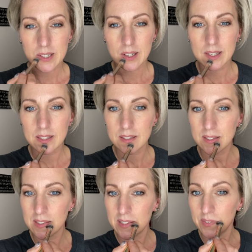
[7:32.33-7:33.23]
as
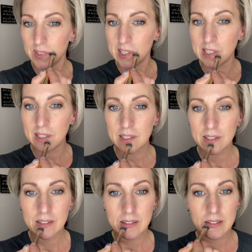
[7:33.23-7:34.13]
defined
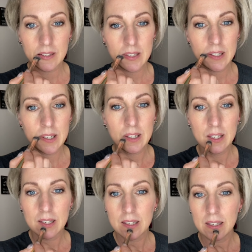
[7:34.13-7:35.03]

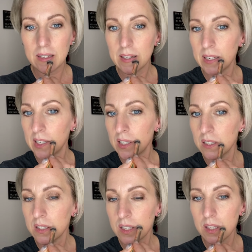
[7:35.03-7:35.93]

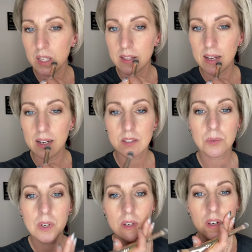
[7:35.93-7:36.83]
as the last
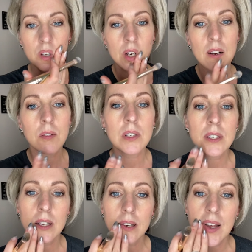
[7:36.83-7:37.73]
one we
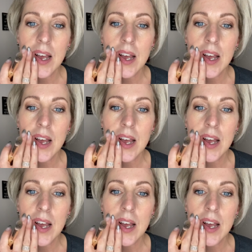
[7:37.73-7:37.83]
did.